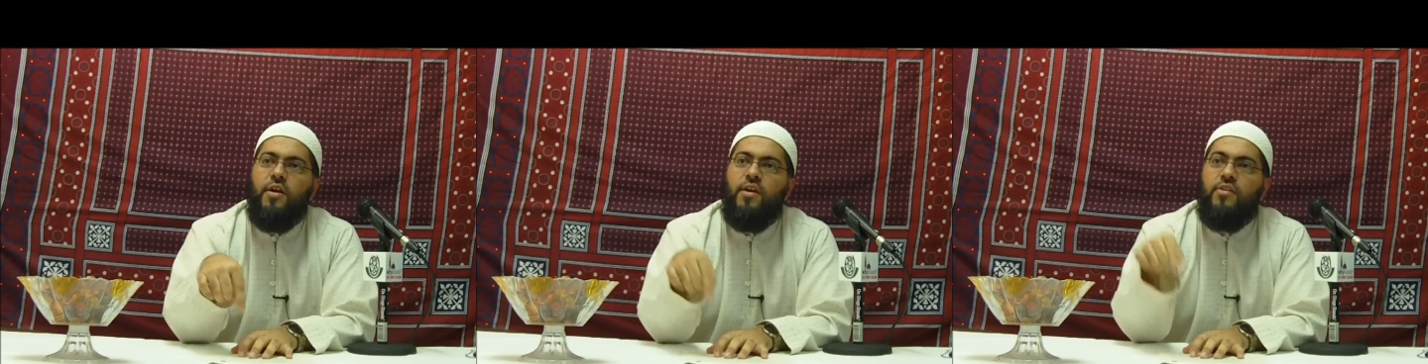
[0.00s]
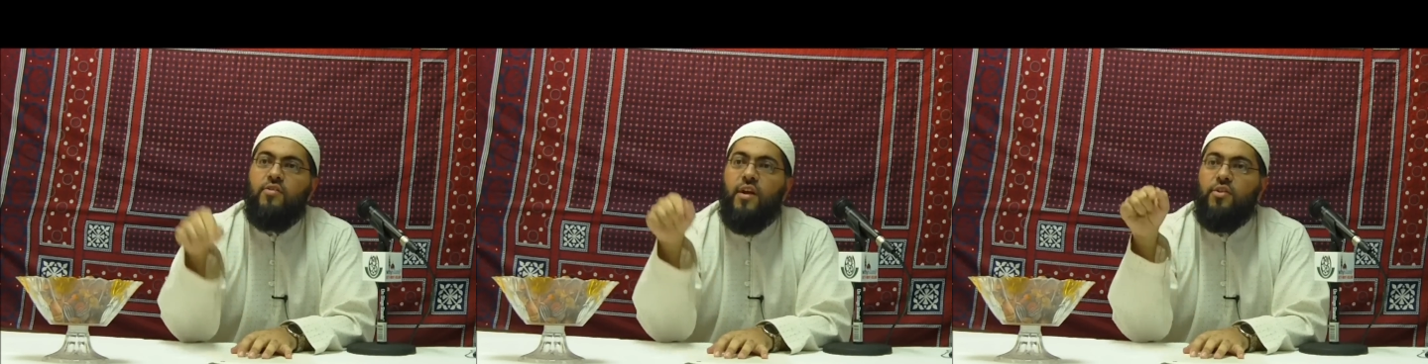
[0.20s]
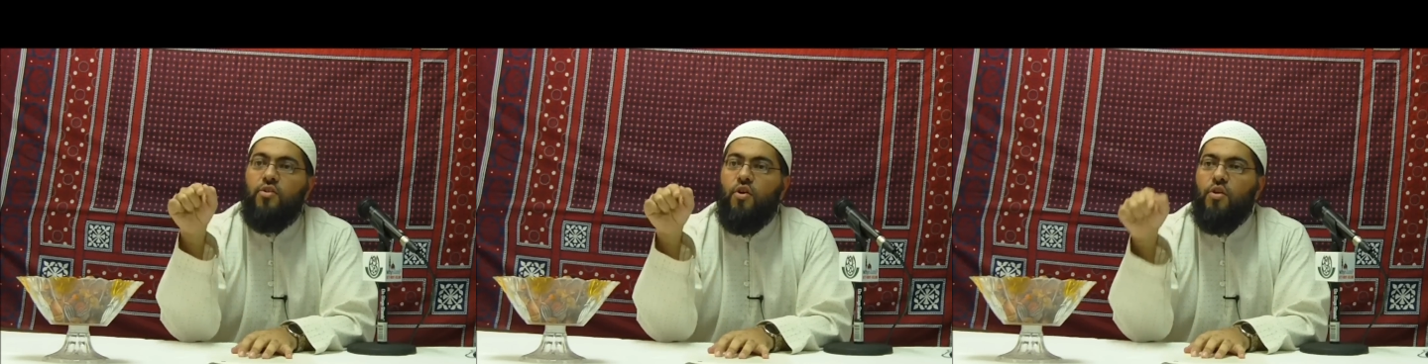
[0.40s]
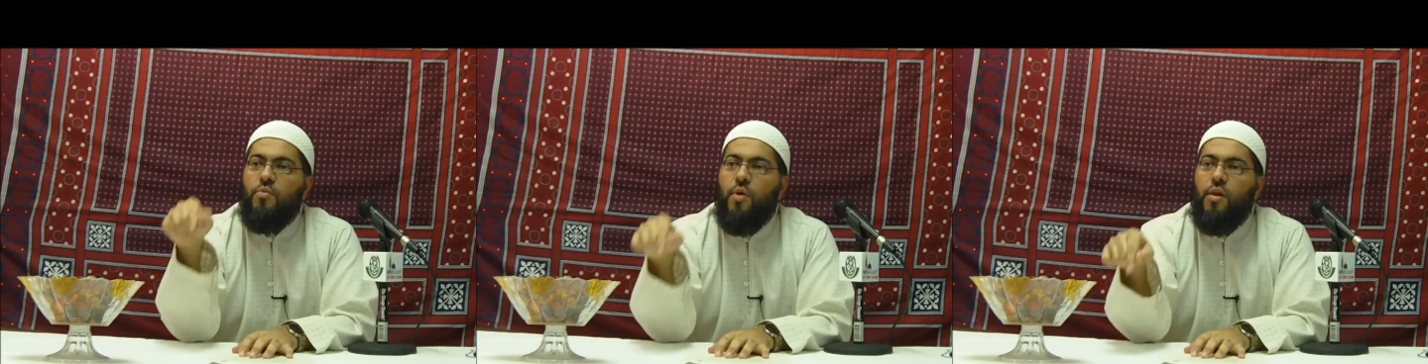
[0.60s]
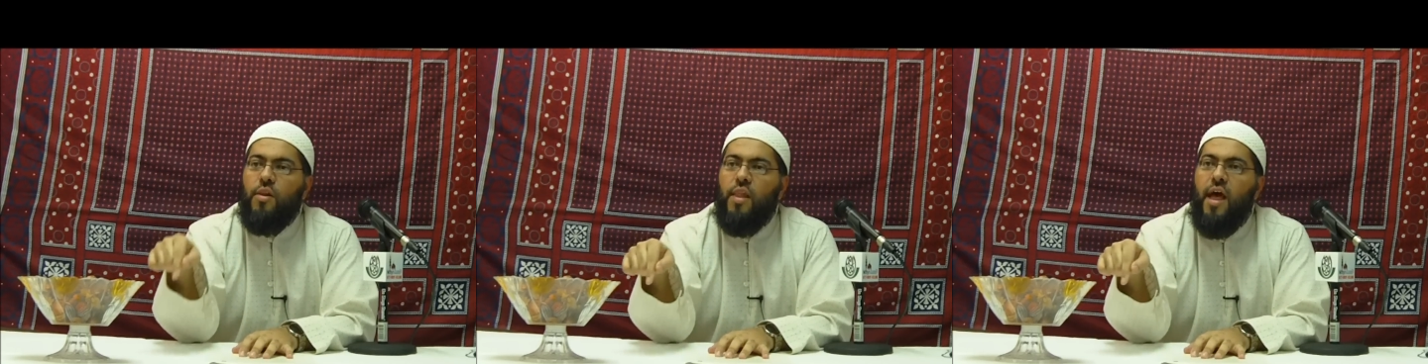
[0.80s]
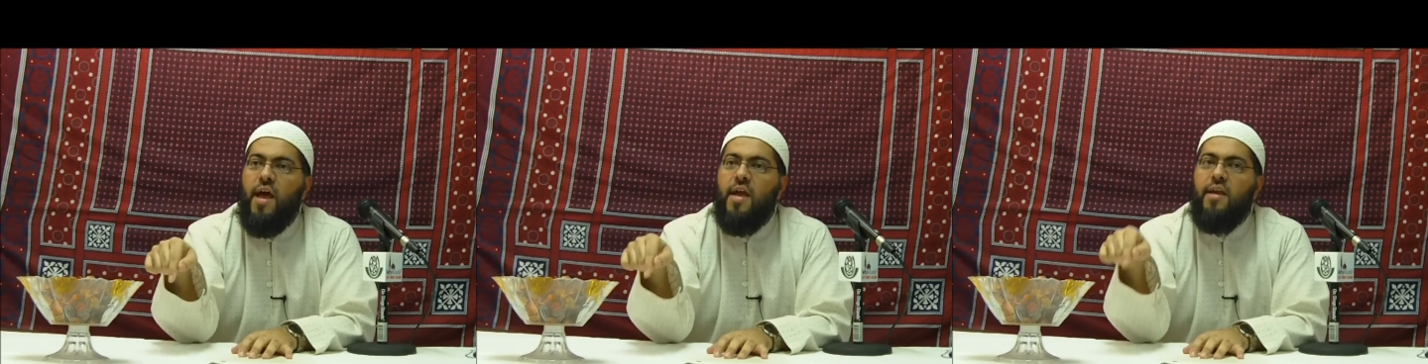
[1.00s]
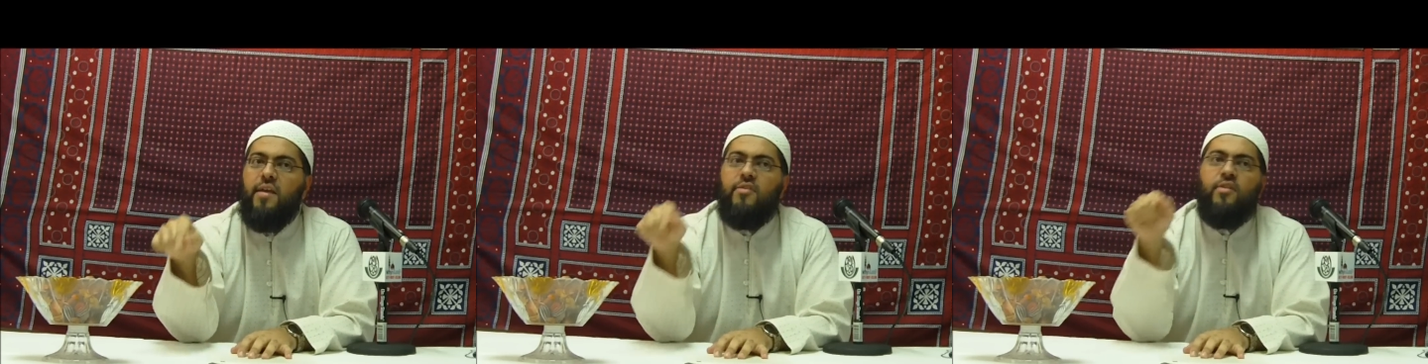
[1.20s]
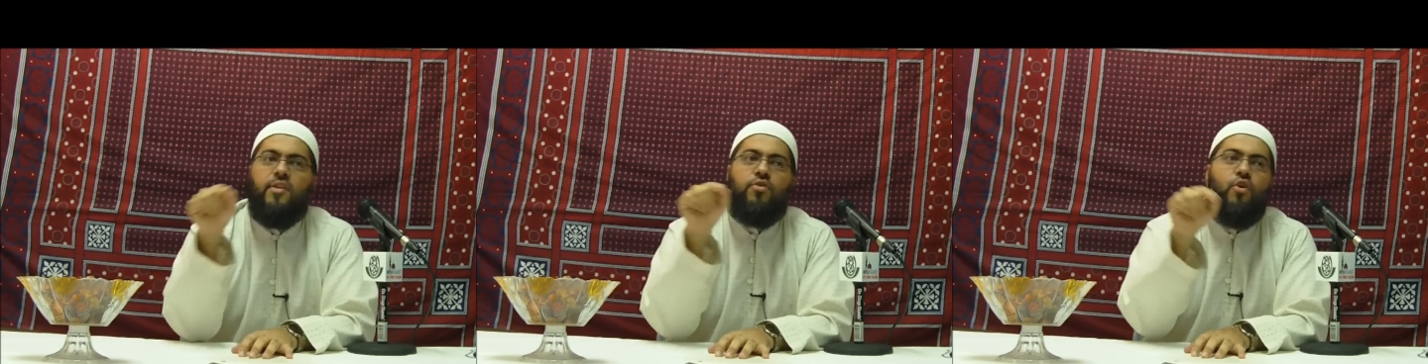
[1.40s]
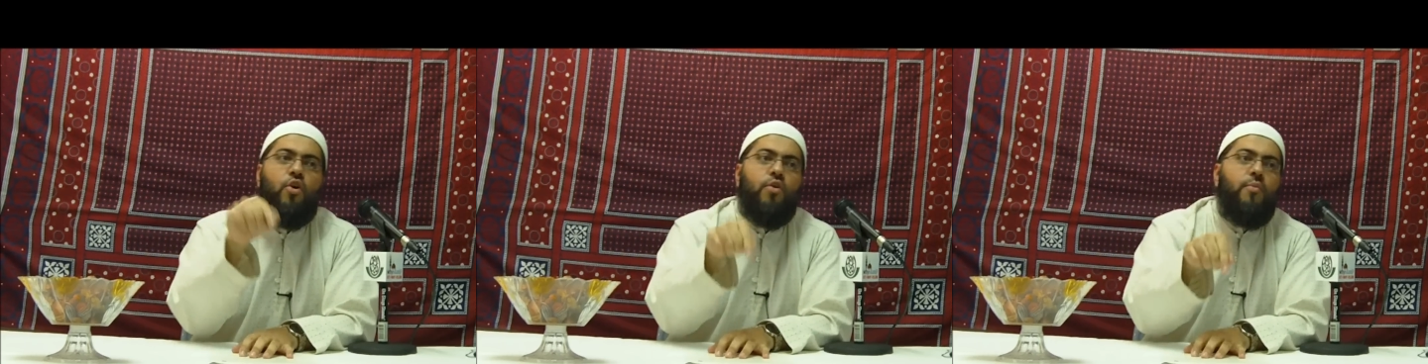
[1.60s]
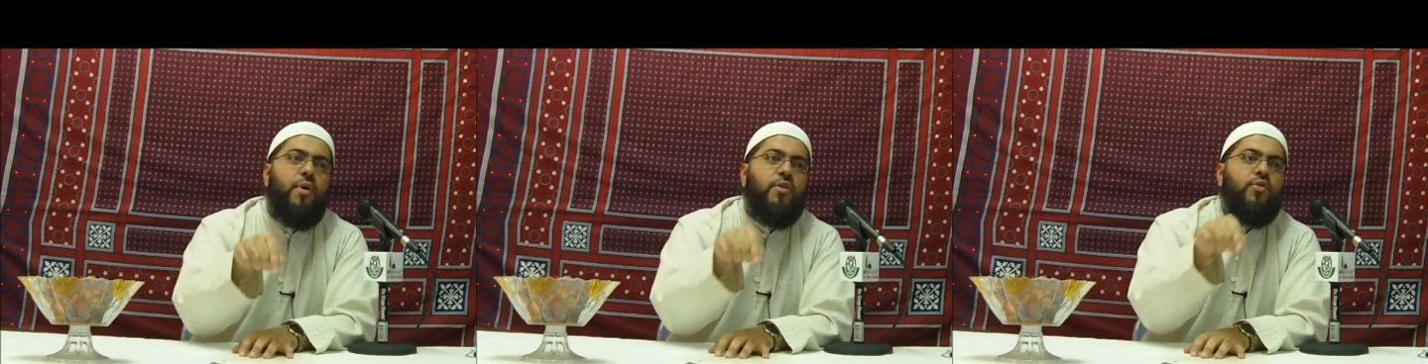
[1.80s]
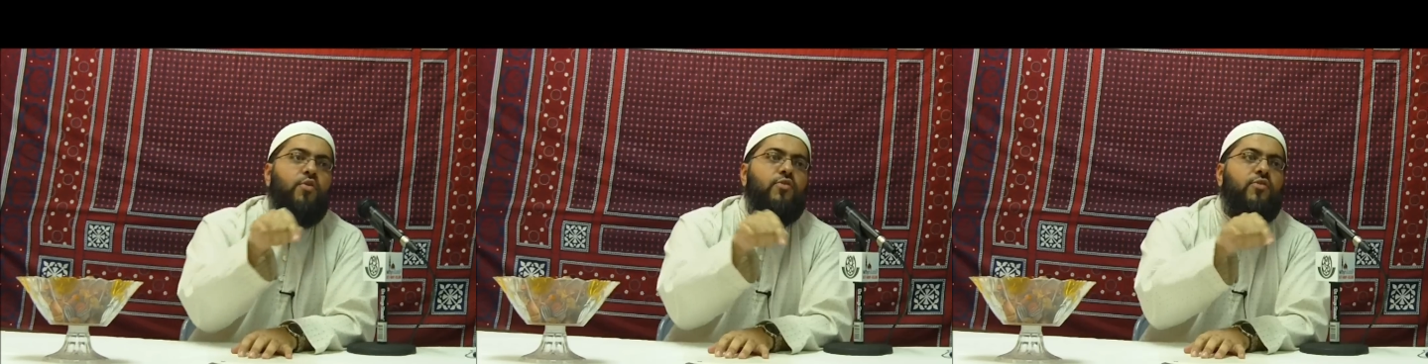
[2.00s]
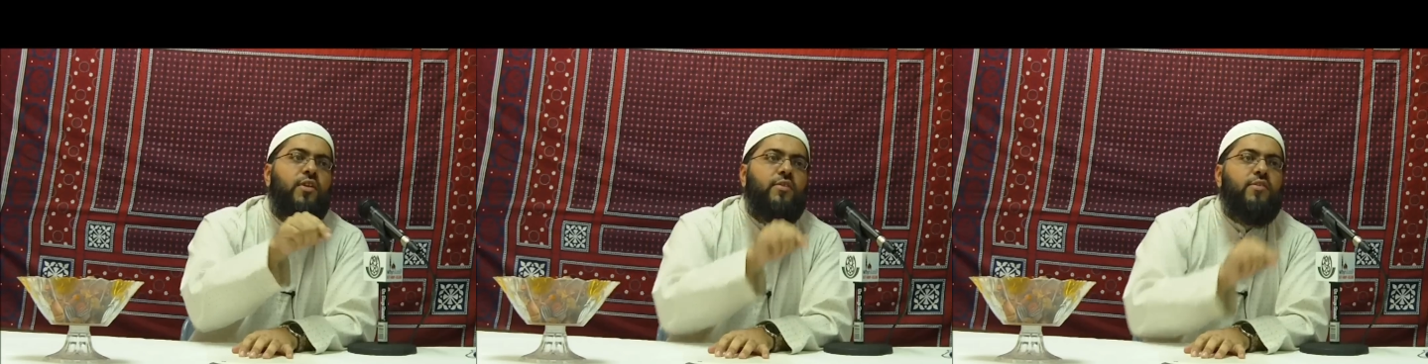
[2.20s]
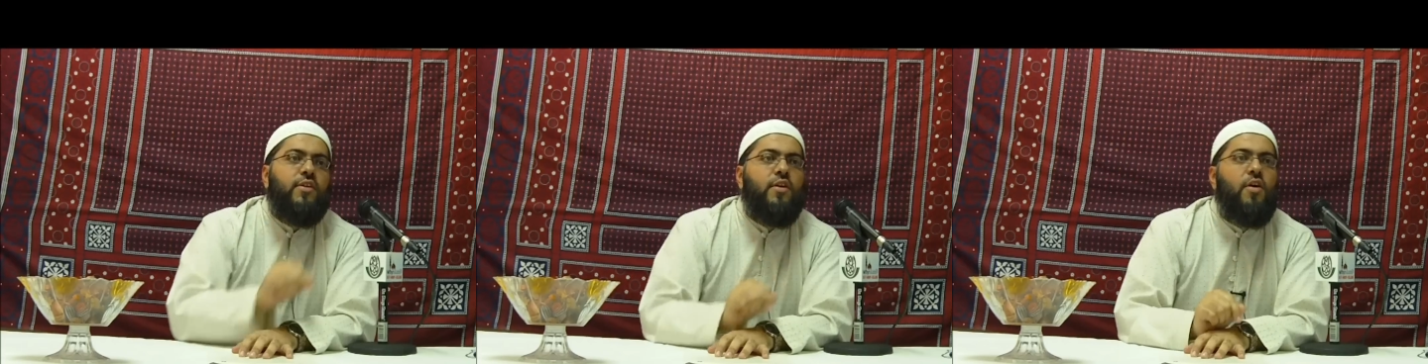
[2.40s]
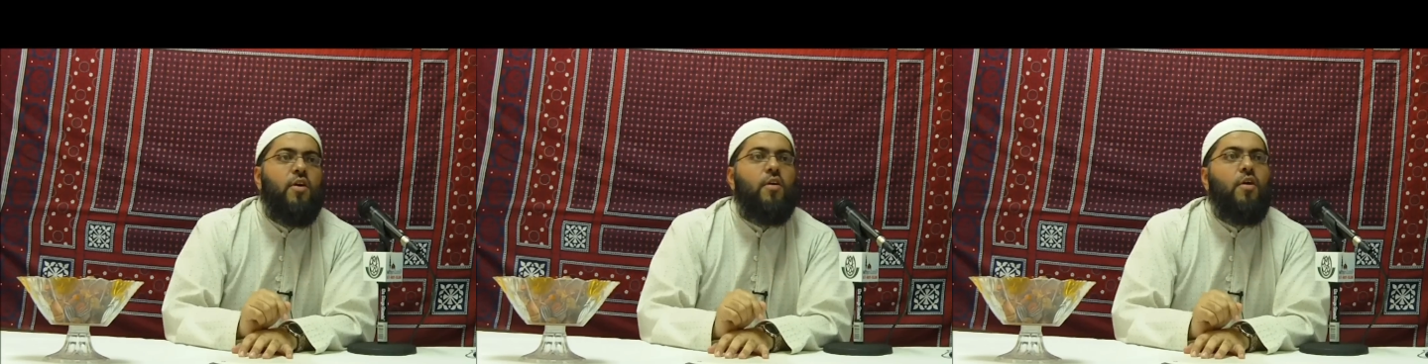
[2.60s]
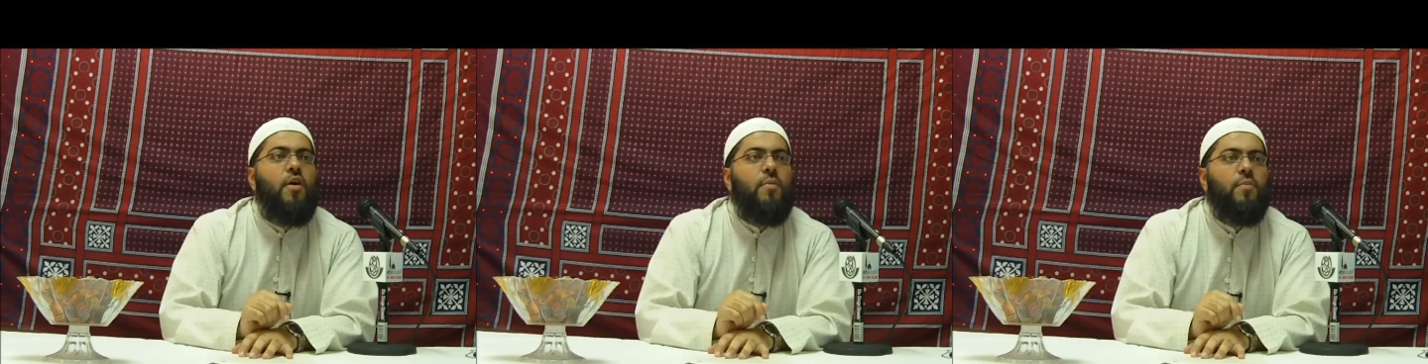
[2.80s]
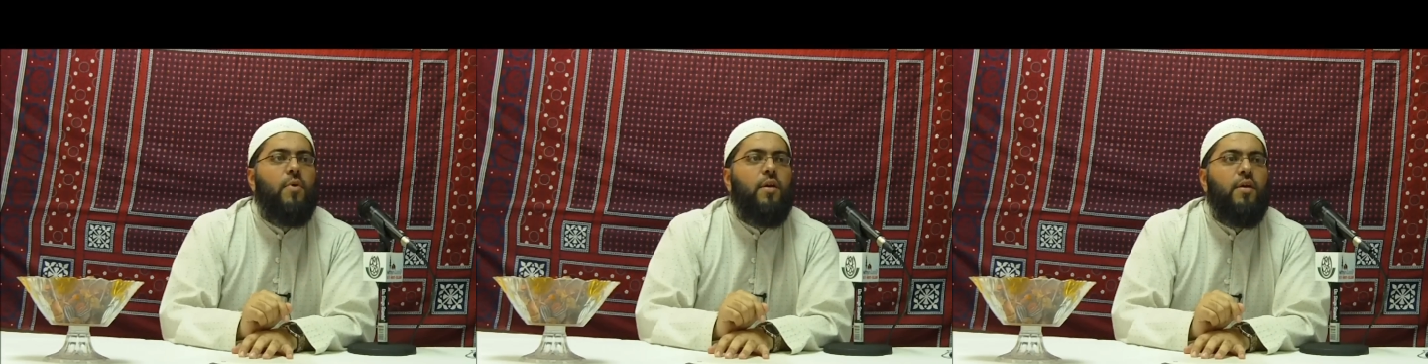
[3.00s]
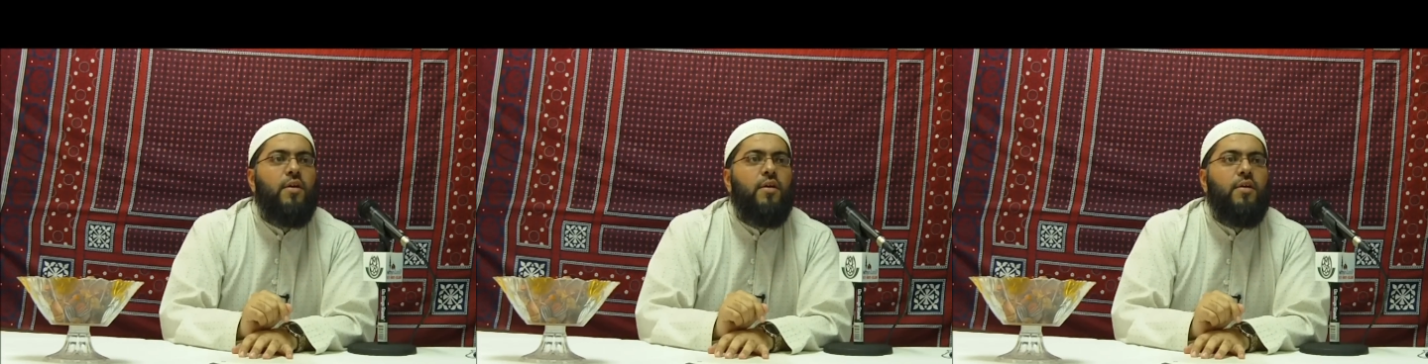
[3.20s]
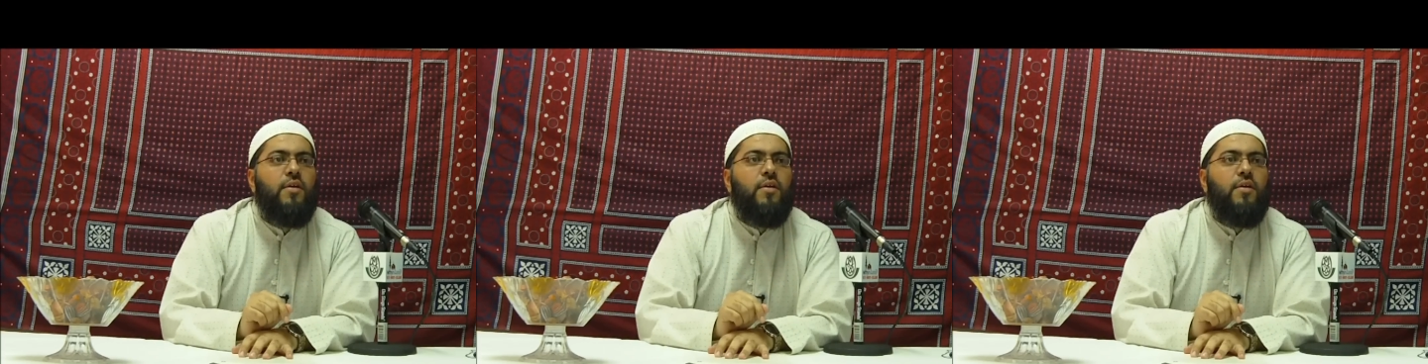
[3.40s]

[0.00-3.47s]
He's not talking about lying. He's not talking about those things that are haram.